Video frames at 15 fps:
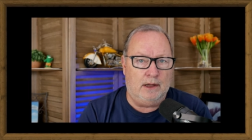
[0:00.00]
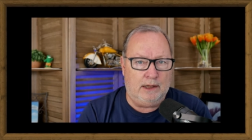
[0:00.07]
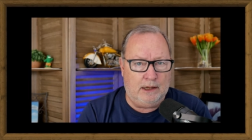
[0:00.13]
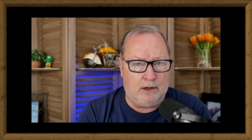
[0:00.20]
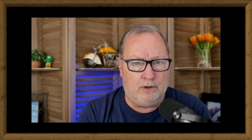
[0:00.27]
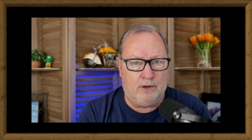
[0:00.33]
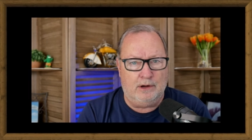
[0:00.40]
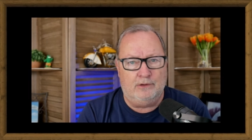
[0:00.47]

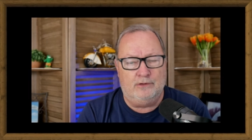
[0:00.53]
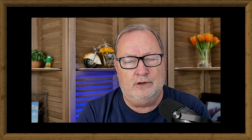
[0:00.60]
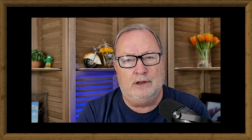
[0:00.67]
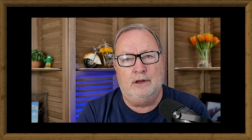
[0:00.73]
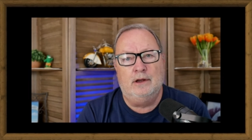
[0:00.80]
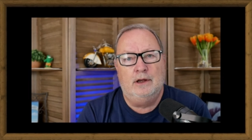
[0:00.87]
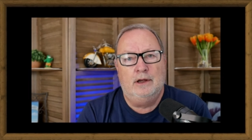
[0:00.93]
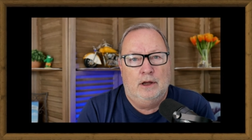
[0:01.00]

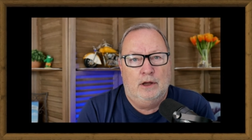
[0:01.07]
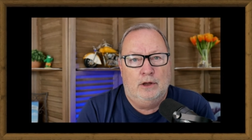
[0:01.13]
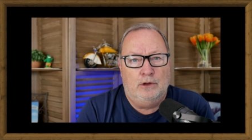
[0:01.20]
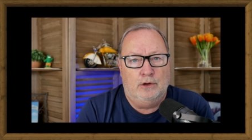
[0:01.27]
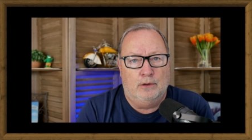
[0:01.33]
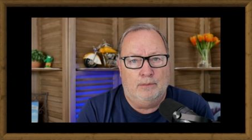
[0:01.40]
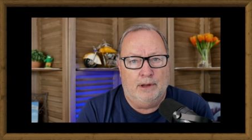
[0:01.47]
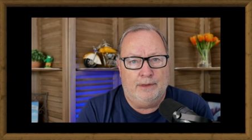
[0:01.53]
increasing
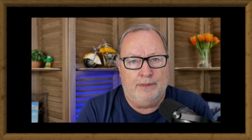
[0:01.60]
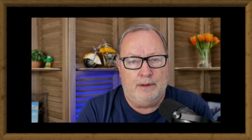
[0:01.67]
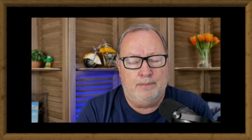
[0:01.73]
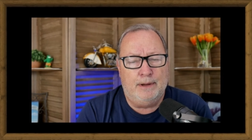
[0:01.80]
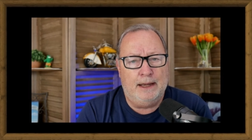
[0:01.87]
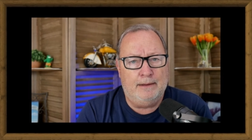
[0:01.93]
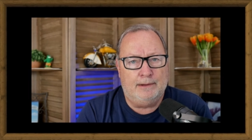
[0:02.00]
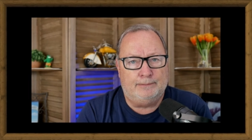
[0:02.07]
your monthly
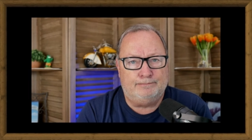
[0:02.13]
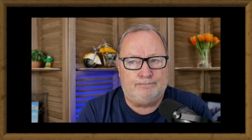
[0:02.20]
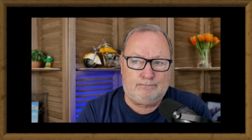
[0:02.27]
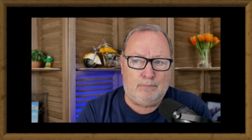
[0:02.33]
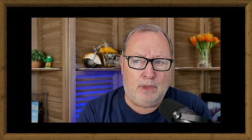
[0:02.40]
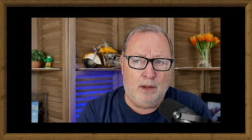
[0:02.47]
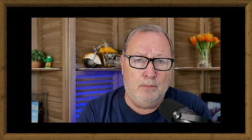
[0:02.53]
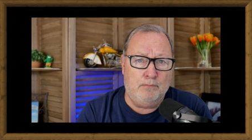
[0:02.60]
payment
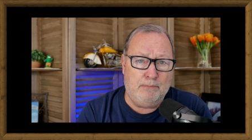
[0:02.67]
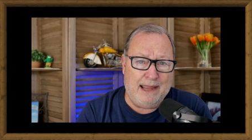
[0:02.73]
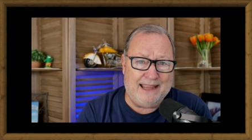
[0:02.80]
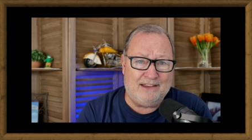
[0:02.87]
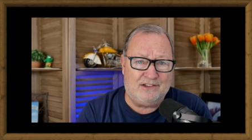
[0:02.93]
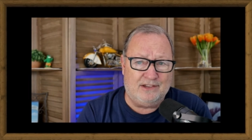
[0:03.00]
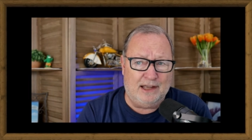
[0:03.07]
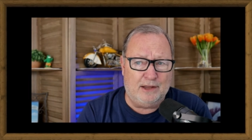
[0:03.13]

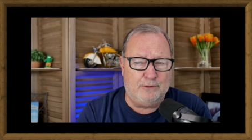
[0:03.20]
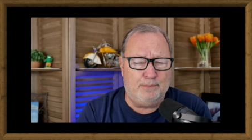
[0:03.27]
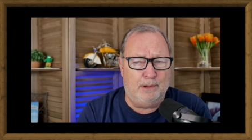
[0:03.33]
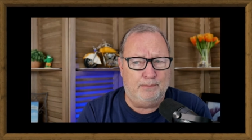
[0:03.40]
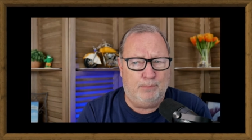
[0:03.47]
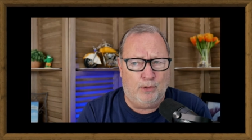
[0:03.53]
makes sense, but